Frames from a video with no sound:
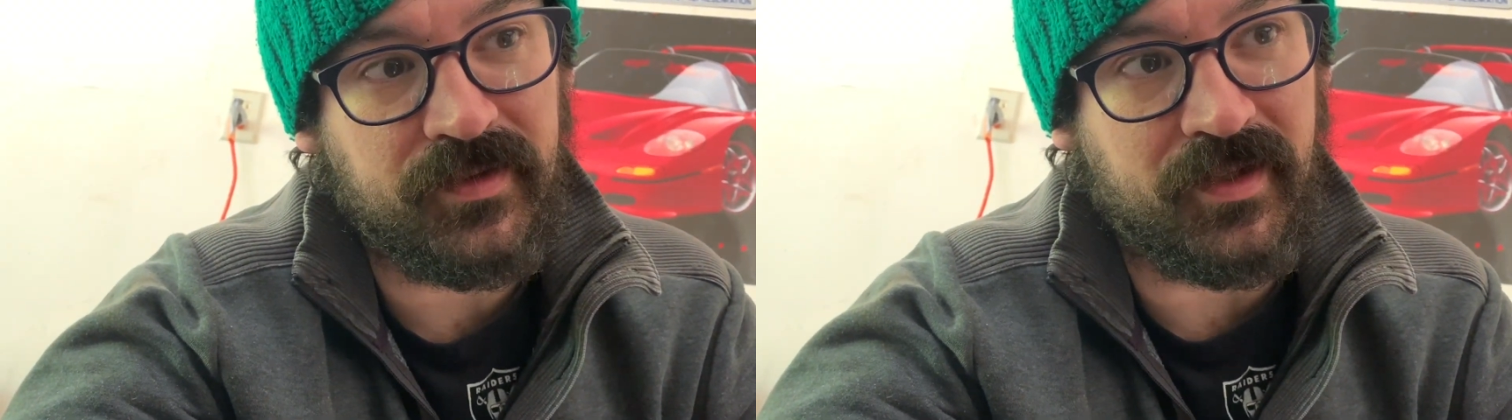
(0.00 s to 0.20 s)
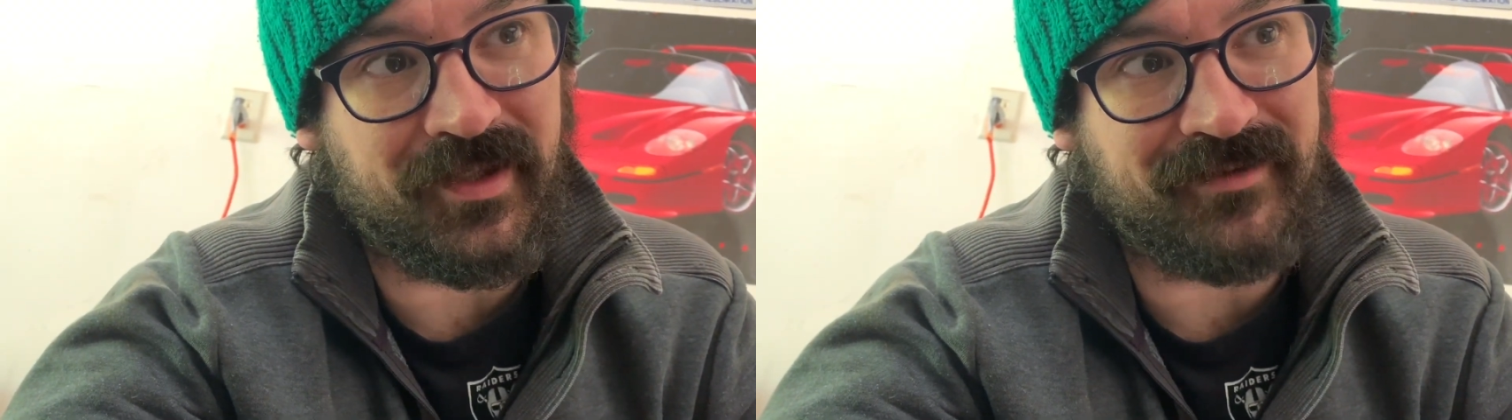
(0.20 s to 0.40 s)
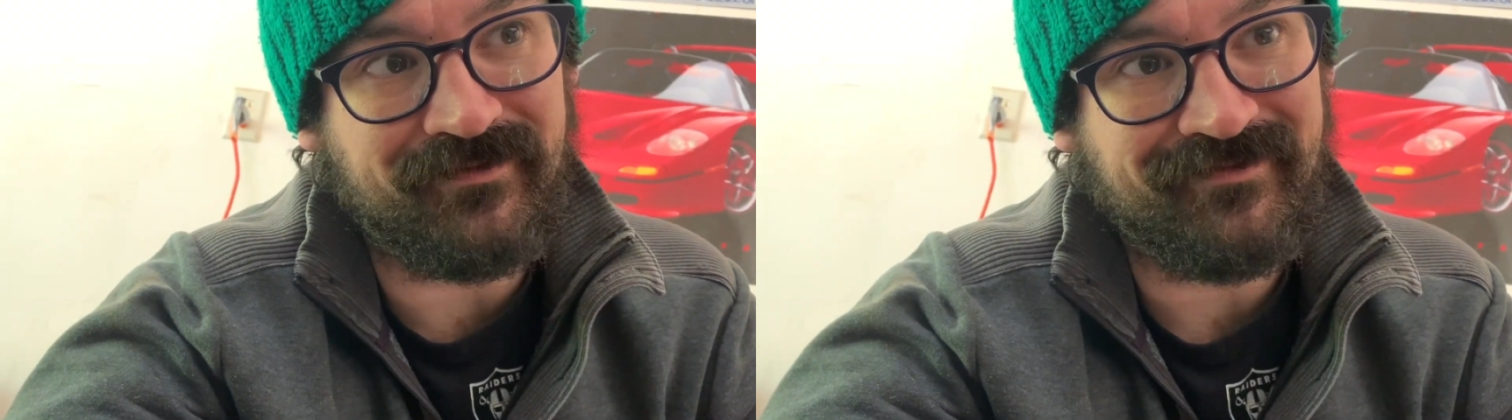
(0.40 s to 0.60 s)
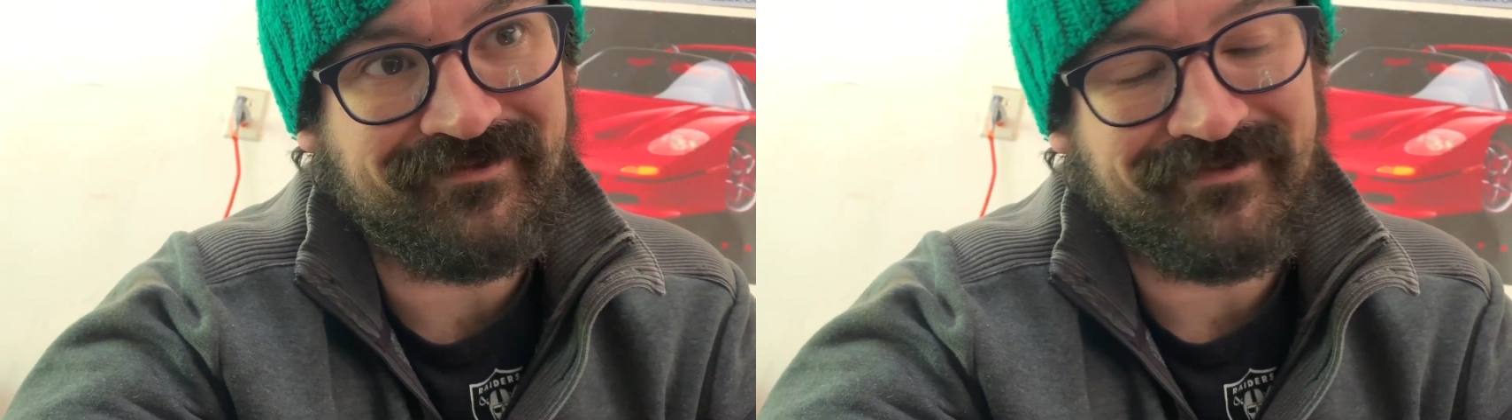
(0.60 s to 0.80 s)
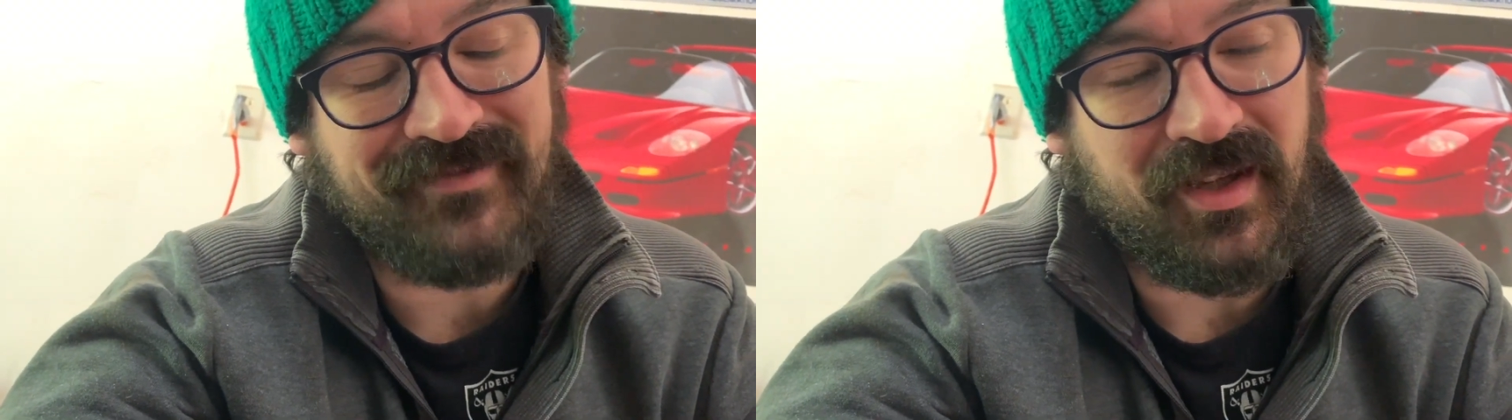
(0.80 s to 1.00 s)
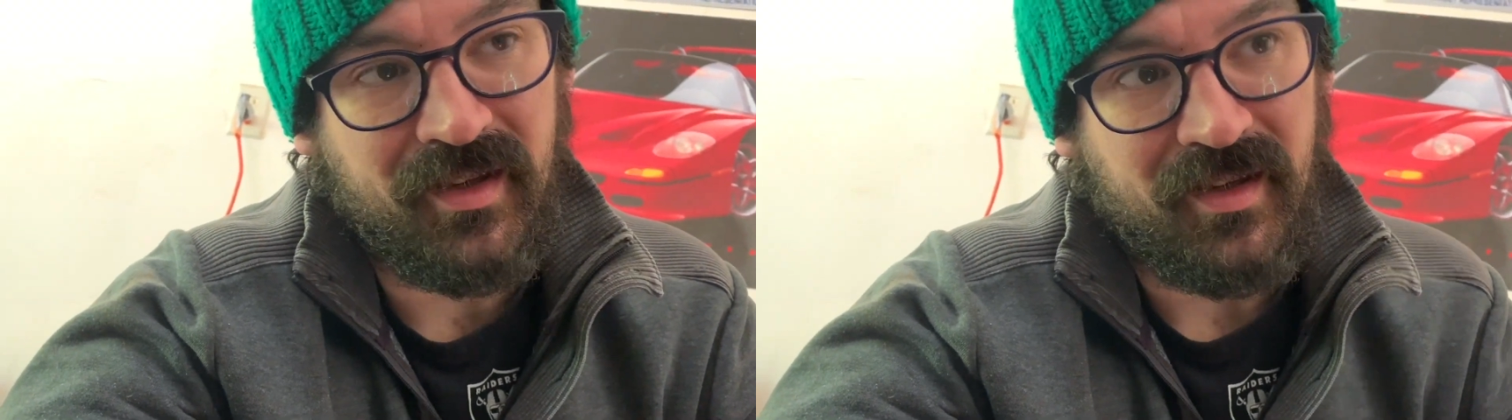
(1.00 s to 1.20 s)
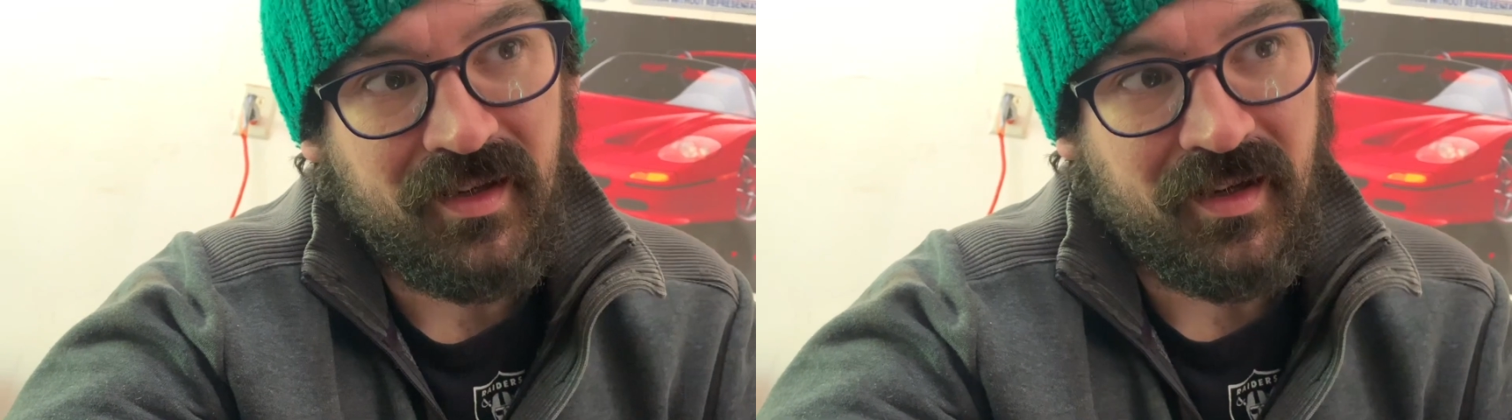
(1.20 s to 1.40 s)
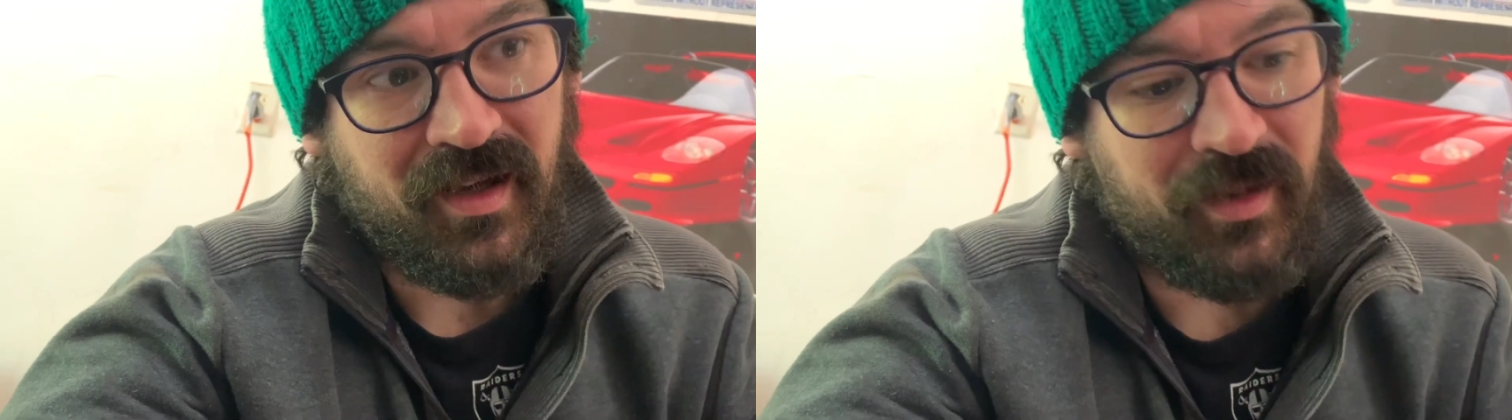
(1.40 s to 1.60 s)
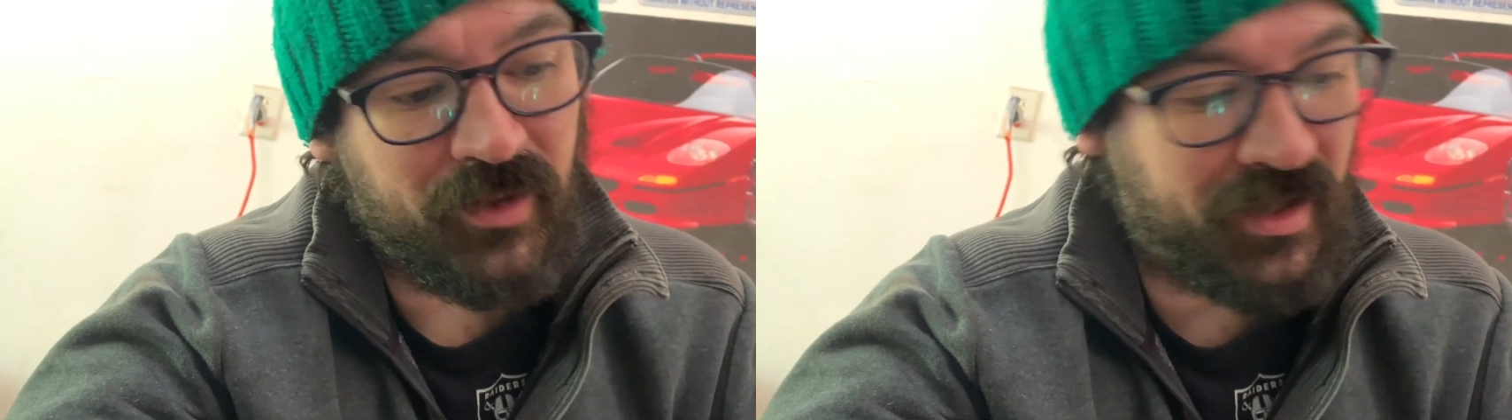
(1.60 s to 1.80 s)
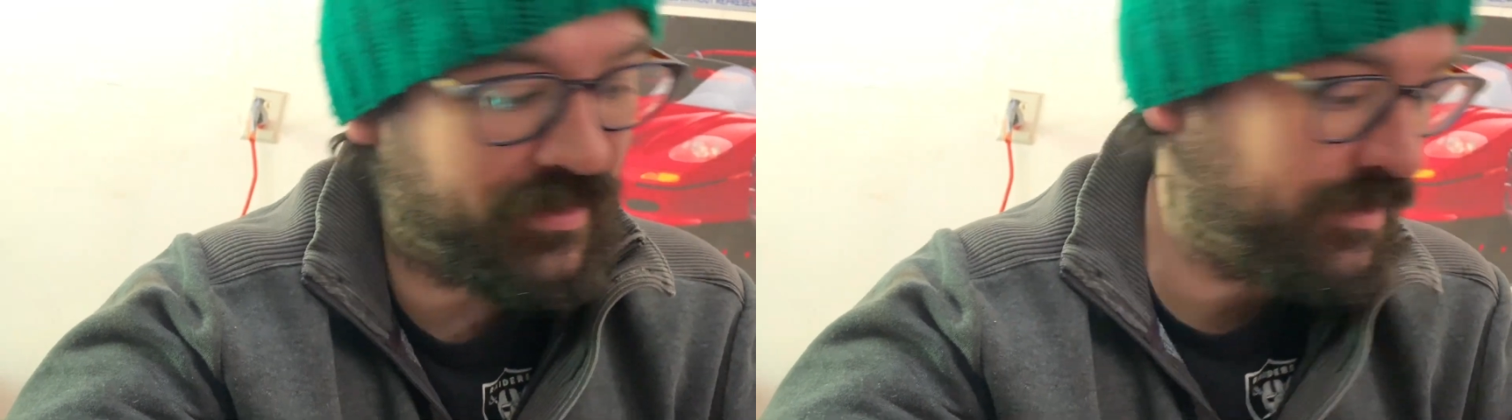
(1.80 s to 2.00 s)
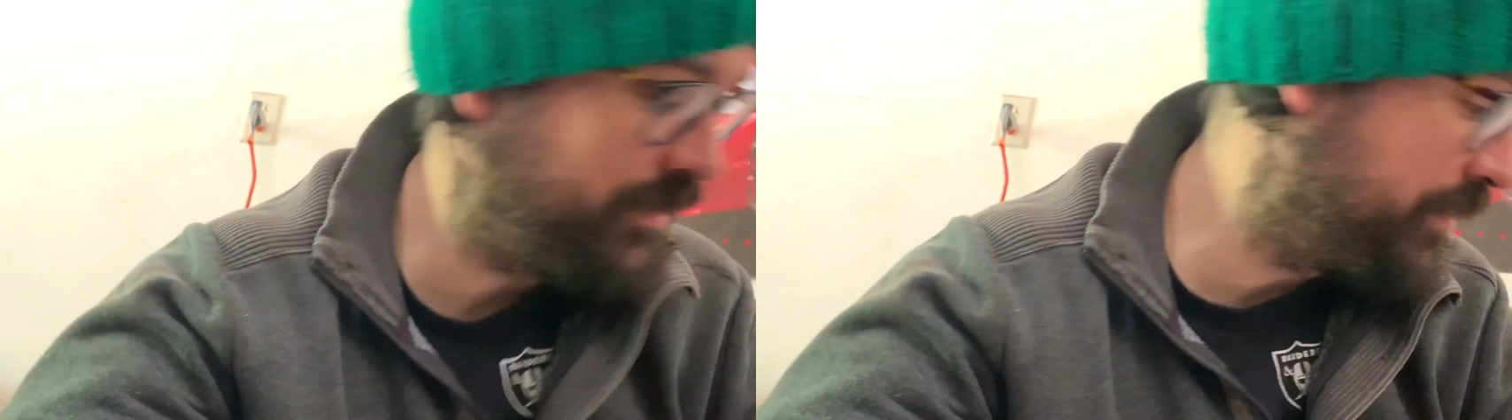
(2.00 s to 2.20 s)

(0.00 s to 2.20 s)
So I mean,